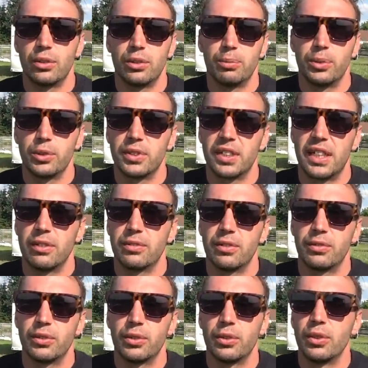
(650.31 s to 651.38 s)
or booked out
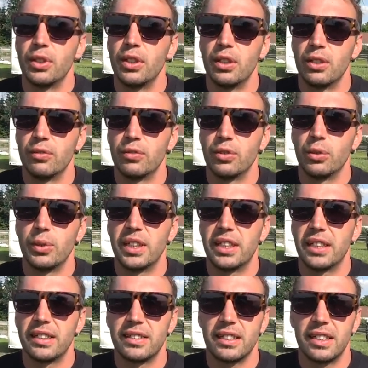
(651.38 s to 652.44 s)
for four
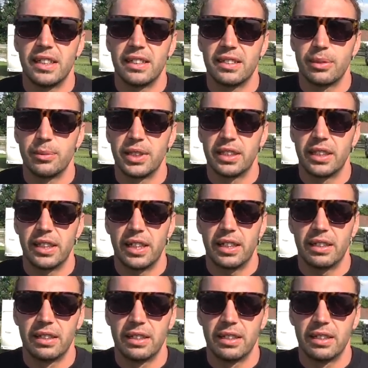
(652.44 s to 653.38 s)
weekends a year, something like that.